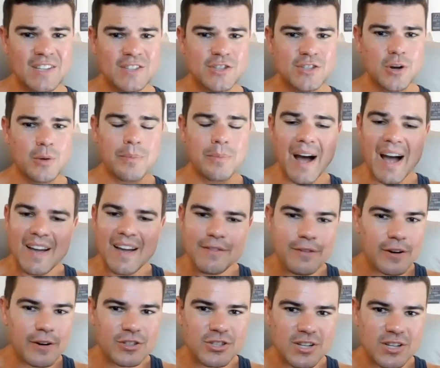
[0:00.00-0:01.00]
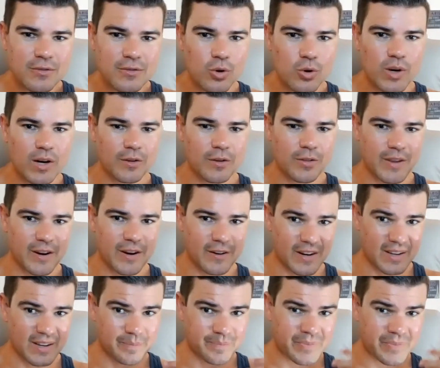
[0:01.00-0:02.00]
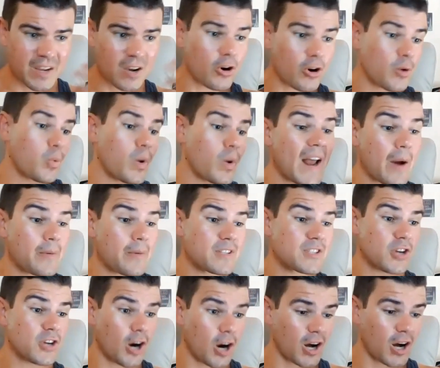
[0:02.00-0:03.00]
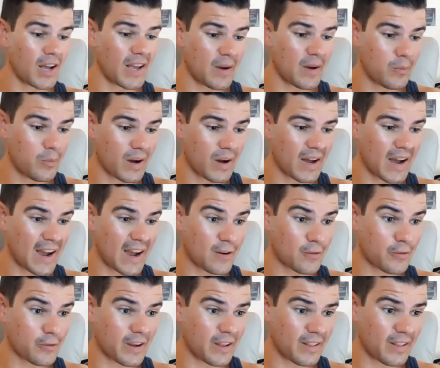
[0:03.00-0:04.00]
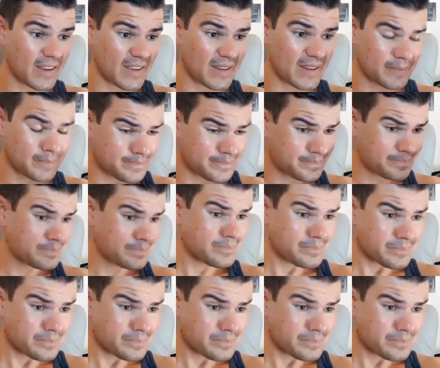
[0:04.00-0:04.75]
So my version of queer theory, or what I was taught and what I really,